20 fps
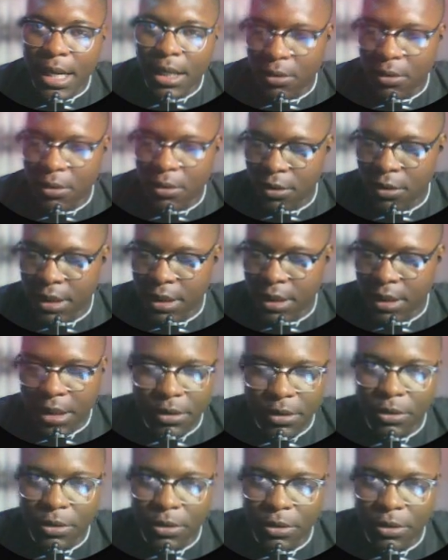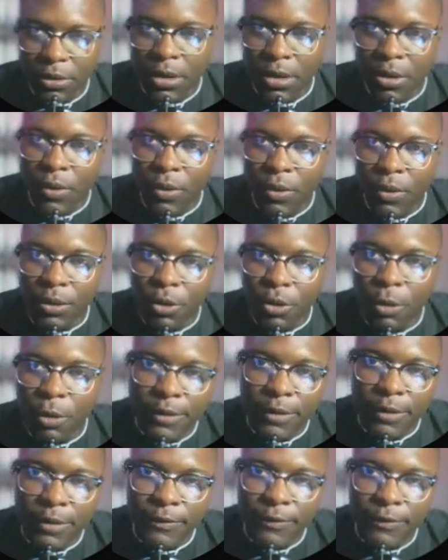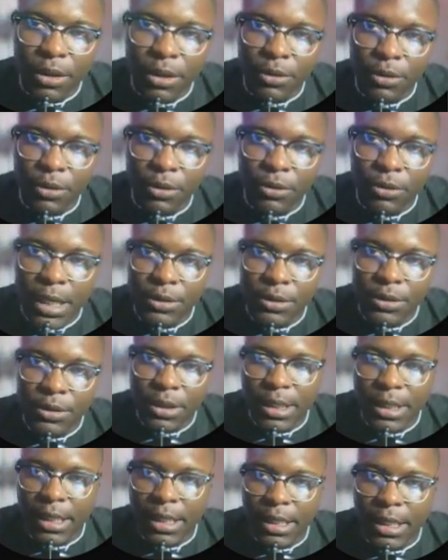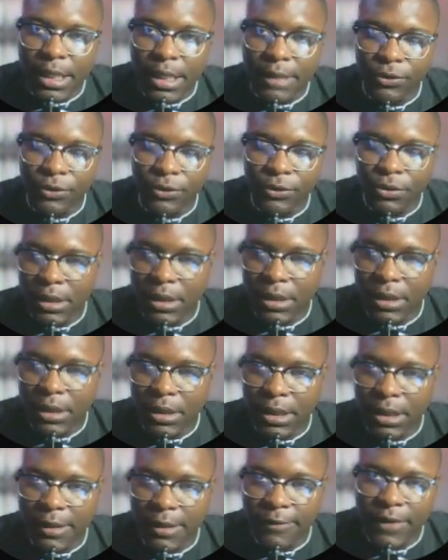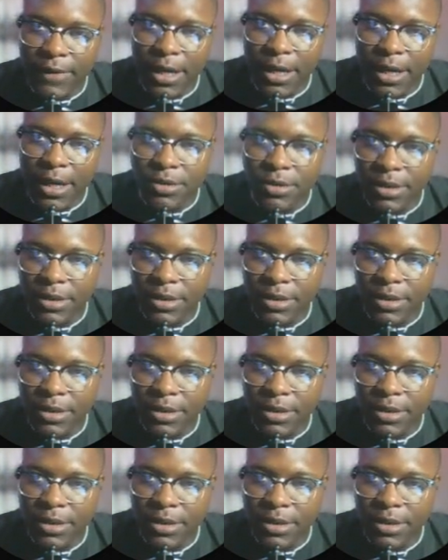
Q and I'm back okay so when you open it when you actually